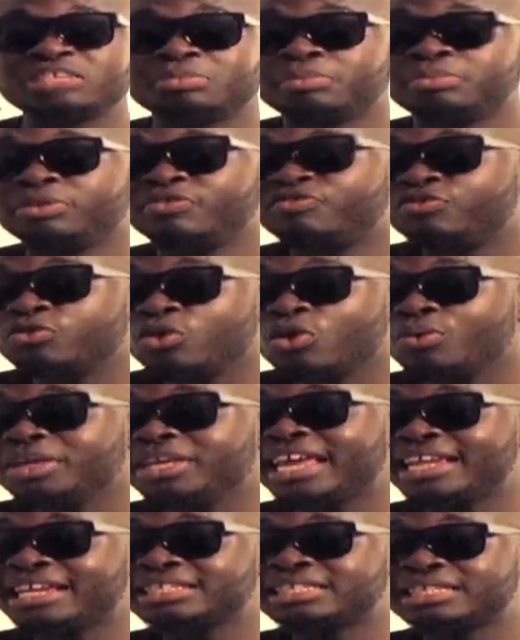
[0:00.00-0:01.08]
but before we
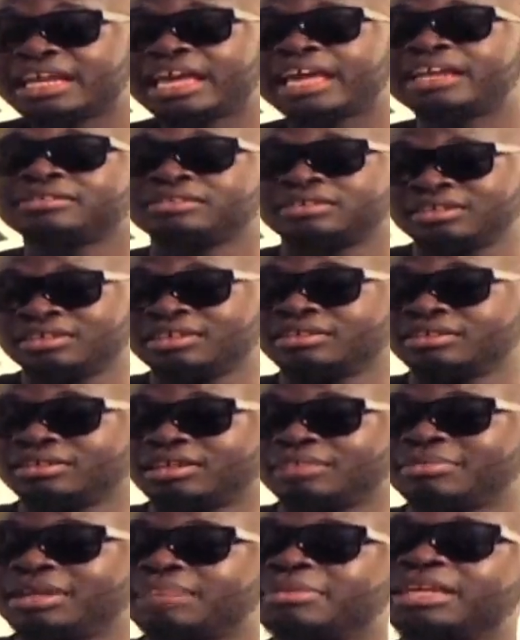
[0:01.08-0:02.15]
get into that, let
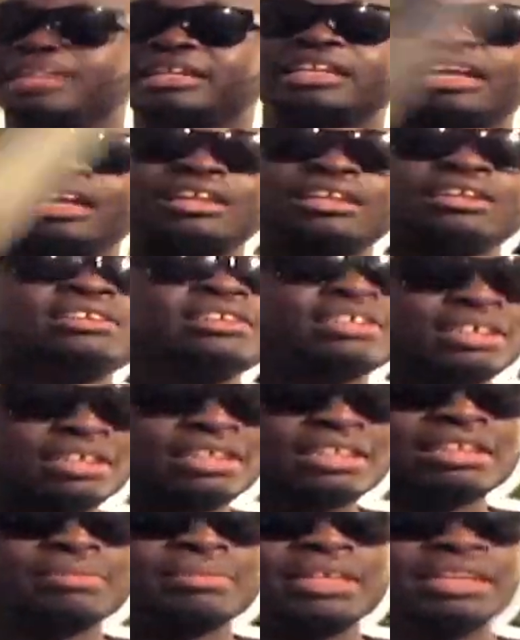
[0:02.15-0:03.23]
me let me get that.
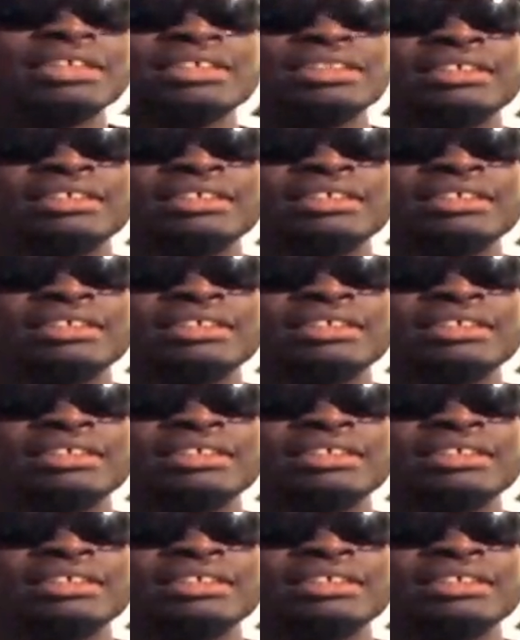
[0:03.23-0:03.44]
Let me.